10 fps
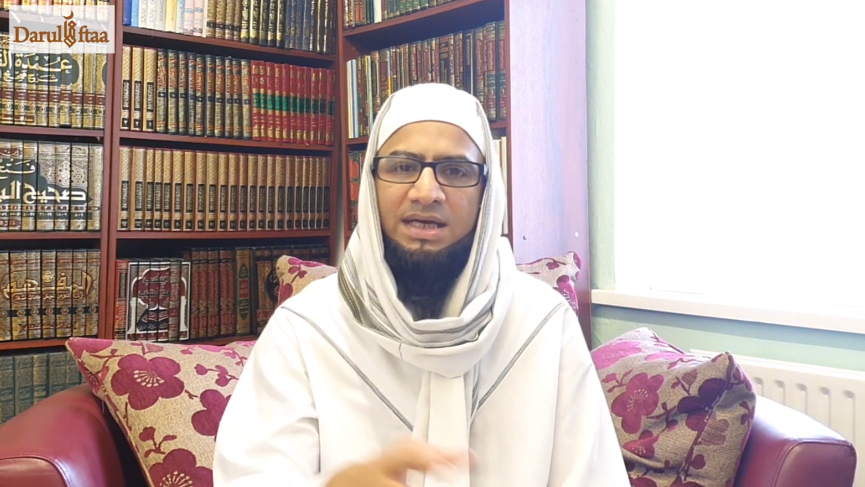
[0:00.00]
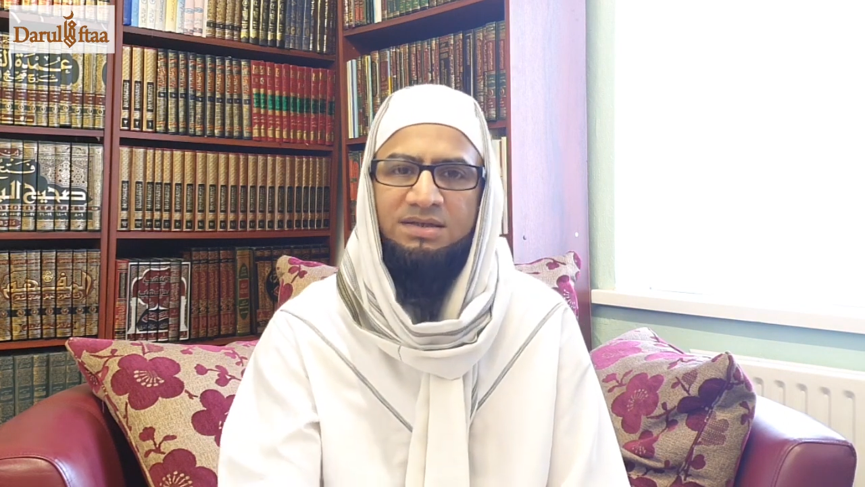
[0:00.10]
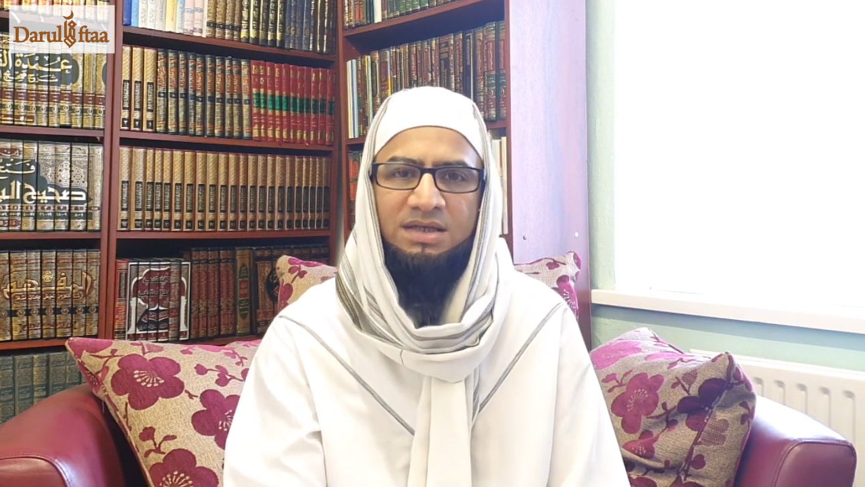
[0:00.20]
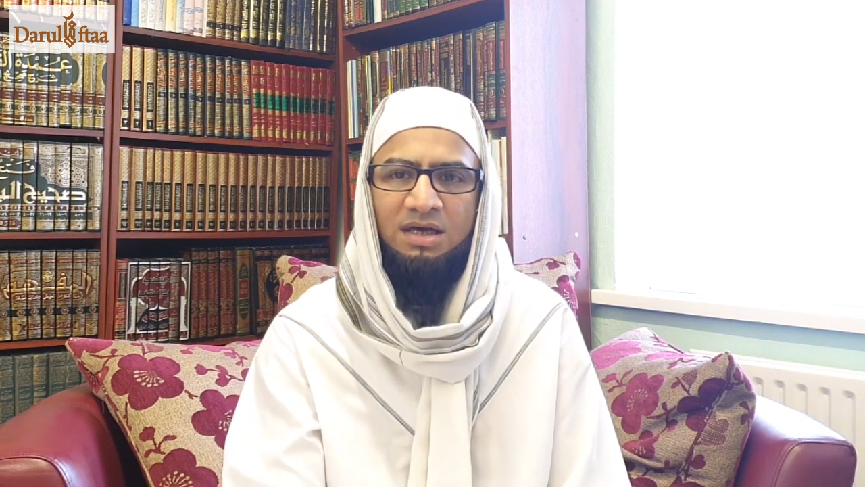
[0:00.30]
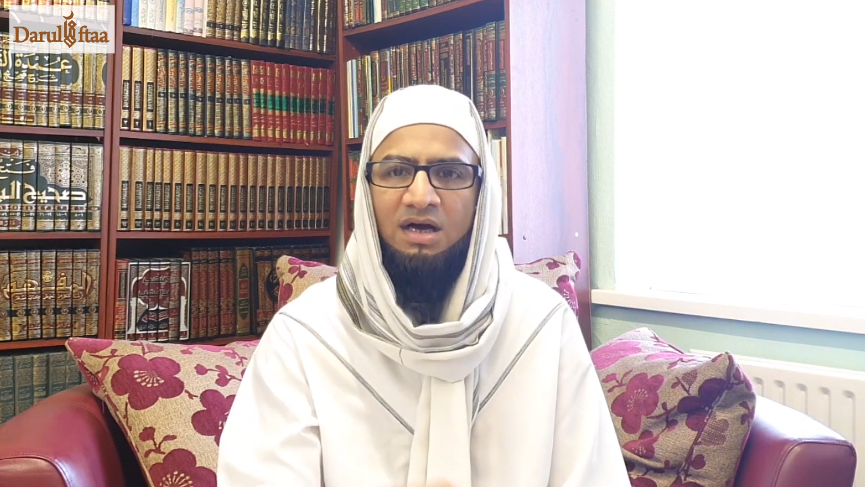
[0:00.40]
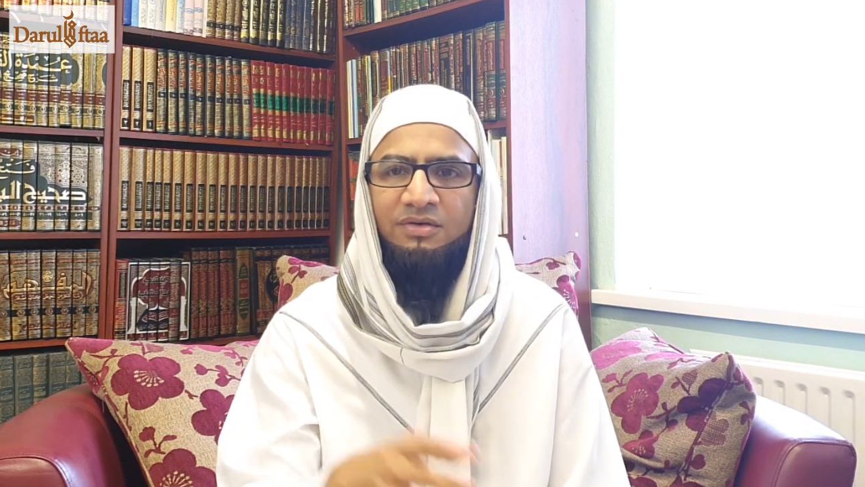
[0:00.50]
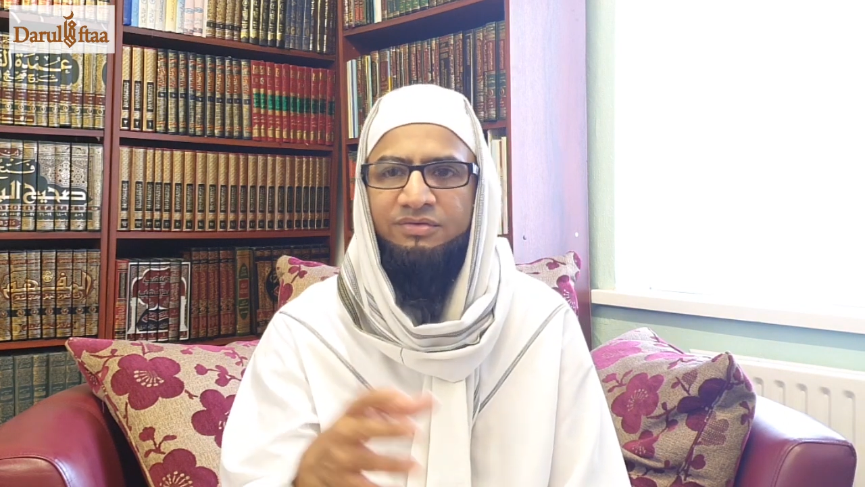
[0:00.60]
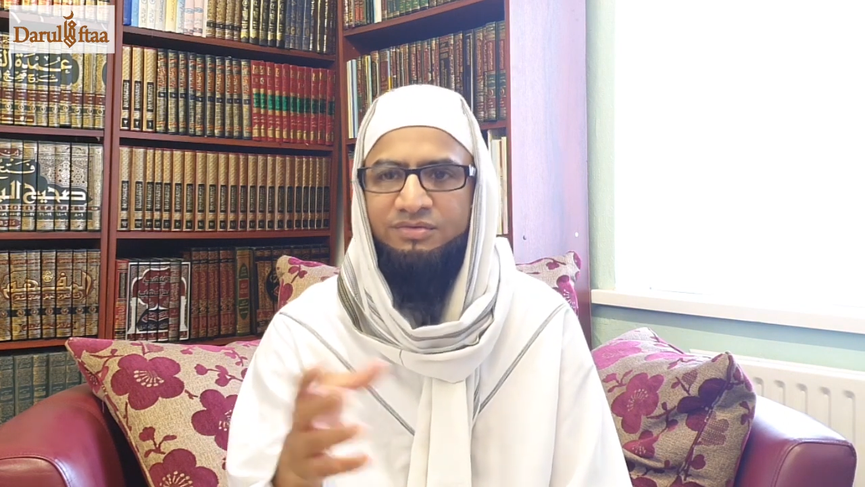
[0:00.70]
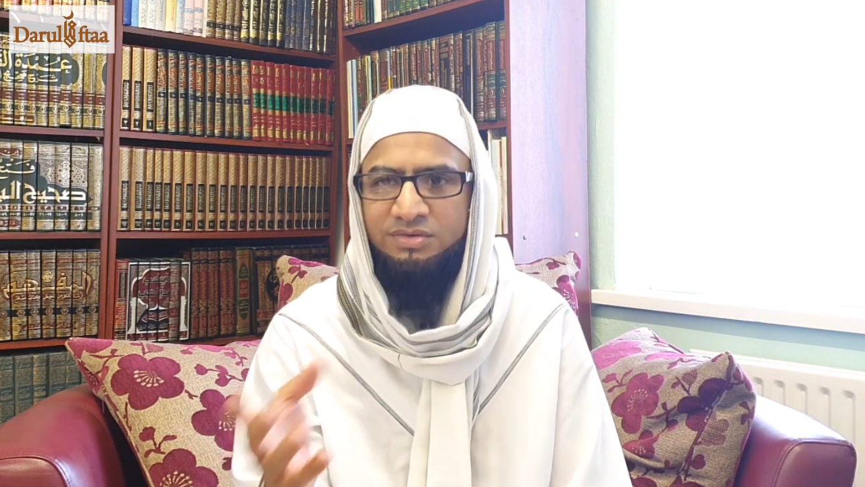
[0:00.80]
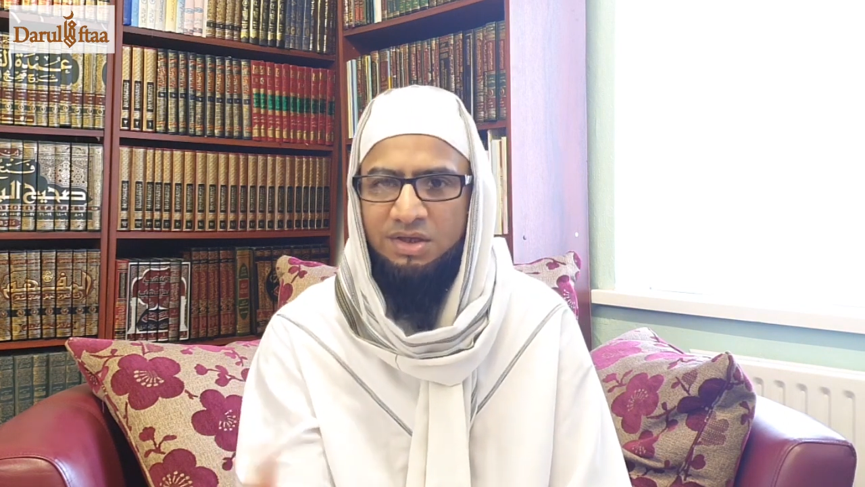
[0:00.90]
i'tikaf
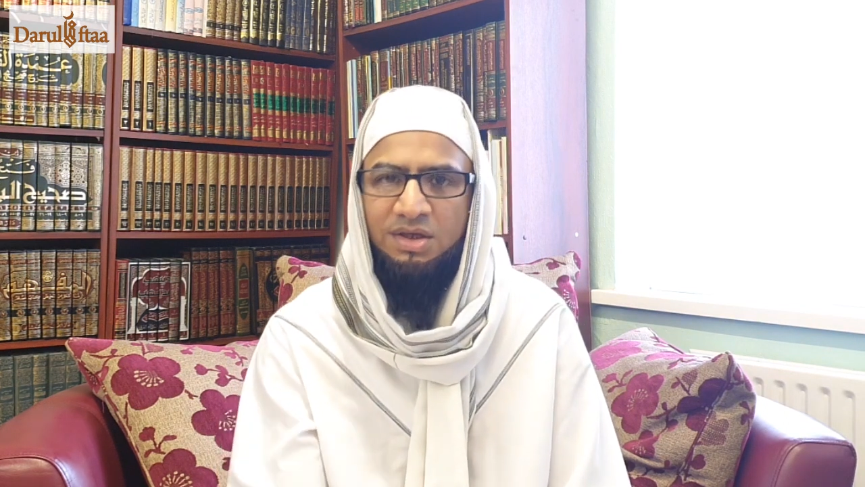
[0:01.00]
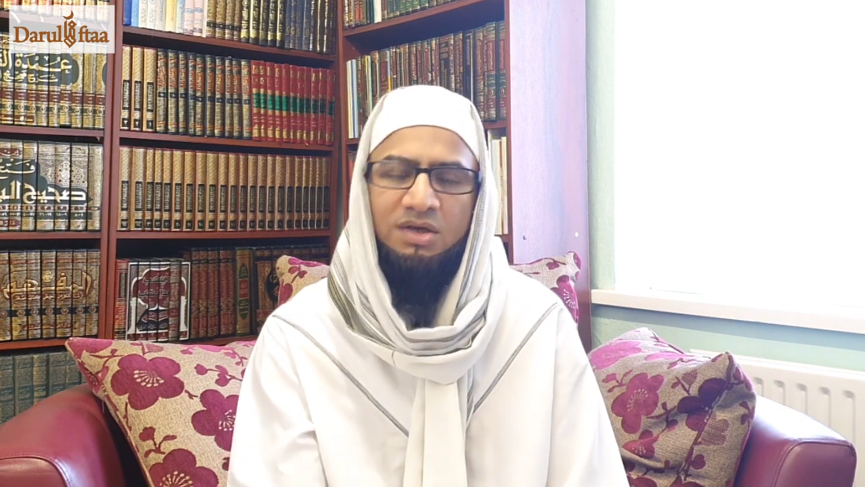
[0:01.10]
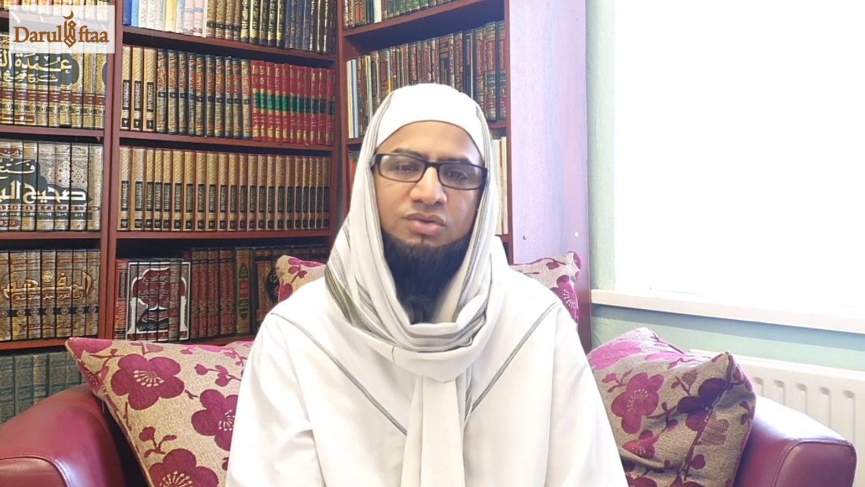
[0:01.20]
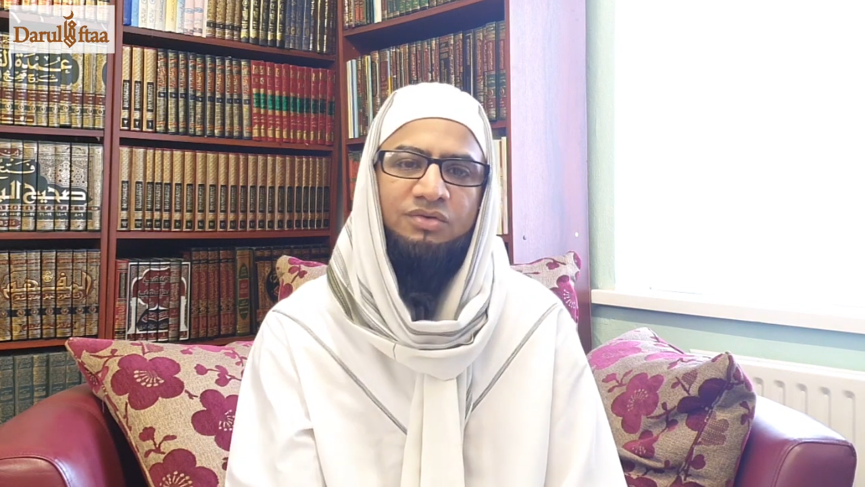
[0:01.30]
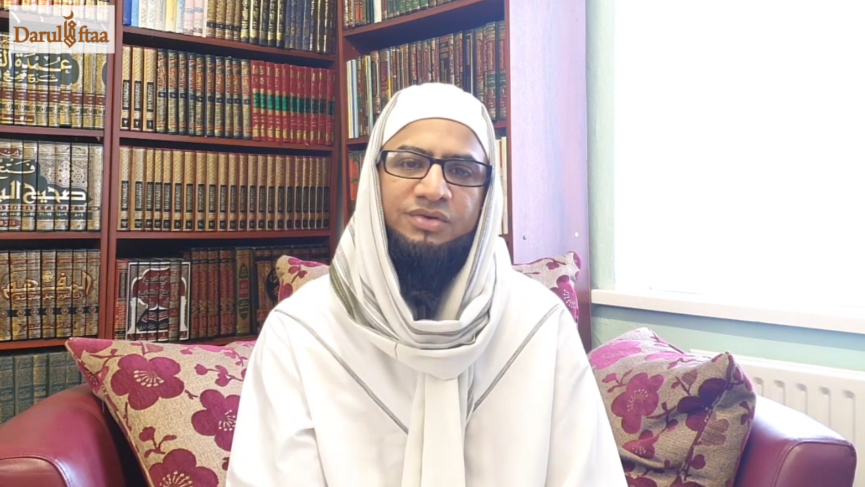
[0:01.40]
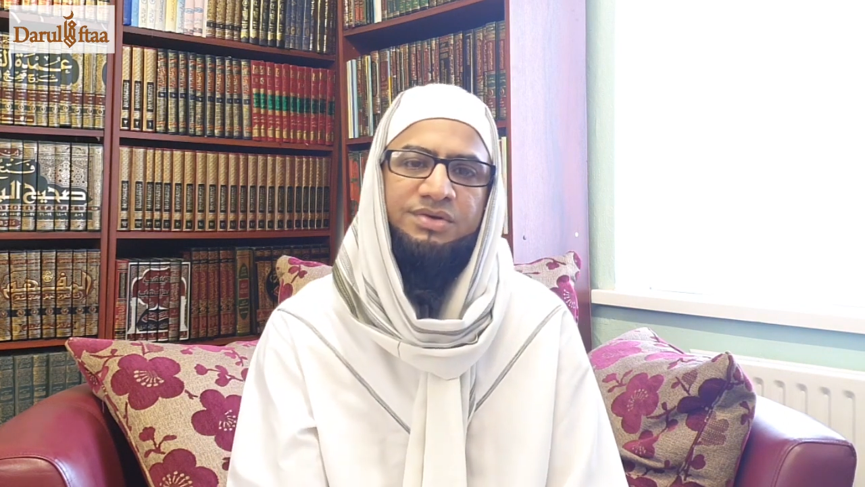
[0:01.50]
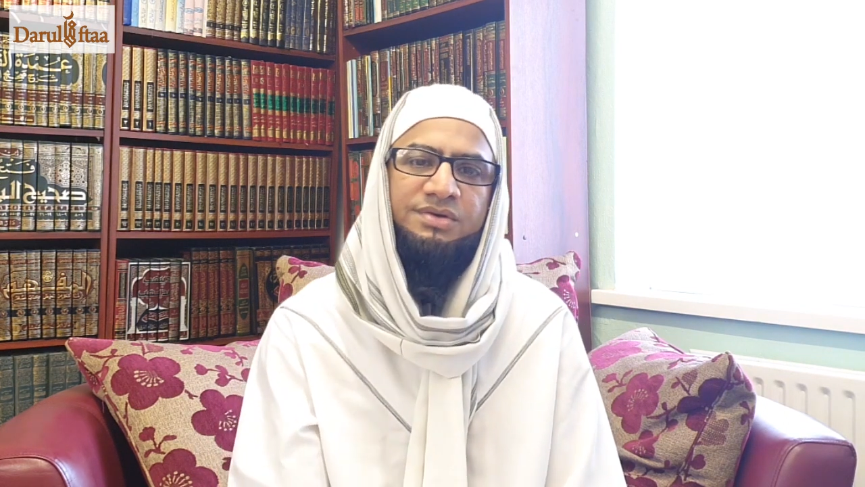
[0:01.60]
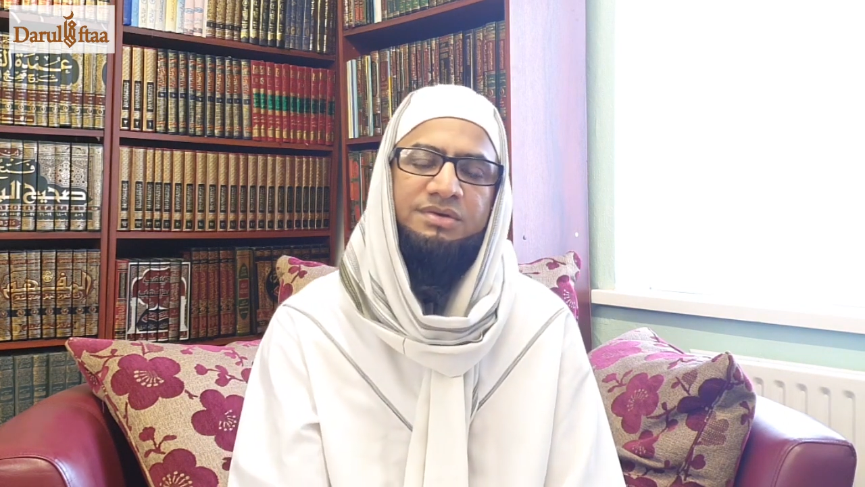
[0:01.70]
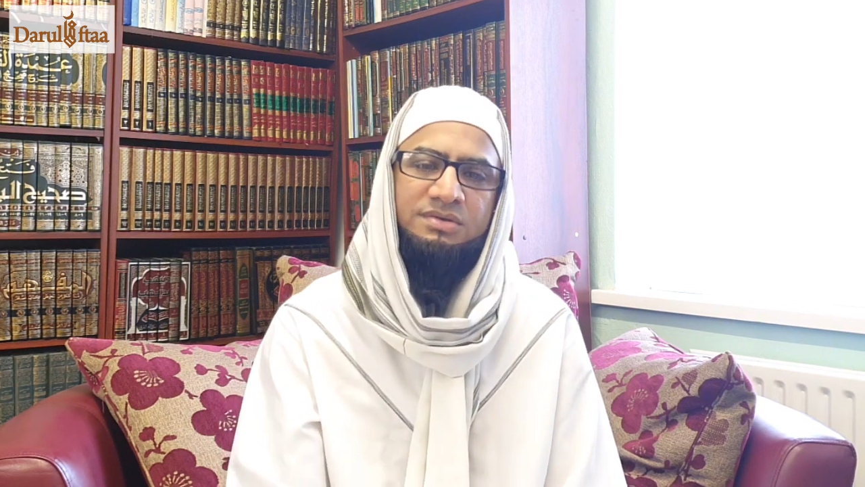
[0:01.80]
sadaqatul fitr